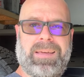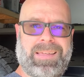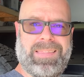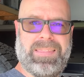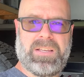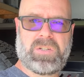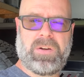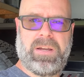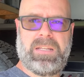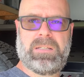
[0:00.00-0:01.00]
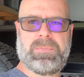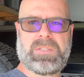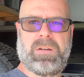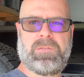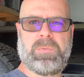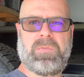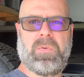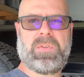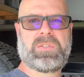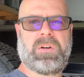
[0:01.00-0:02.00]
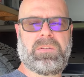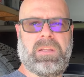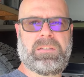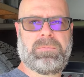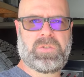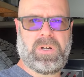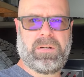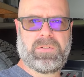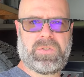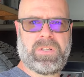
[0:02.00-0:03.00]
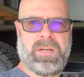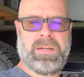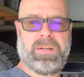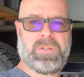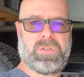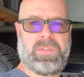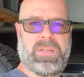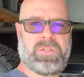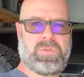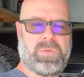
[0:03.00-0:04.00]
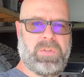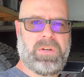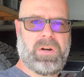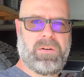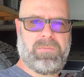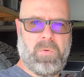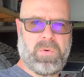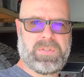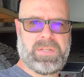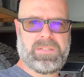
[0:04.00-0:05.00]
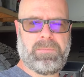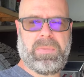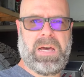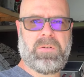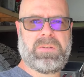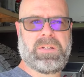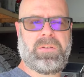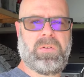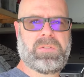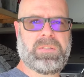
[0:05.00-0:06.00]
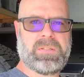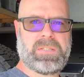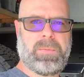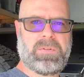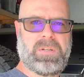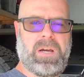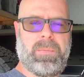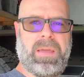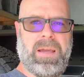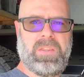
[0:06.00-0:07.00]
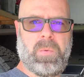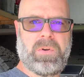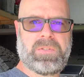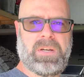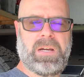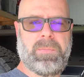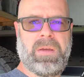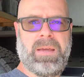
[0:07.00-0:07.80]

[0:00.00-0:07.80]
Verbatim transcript: they start heating themselves before they start letting them charge. So these truly are four season batteries that can use in the summertime and the wintertime.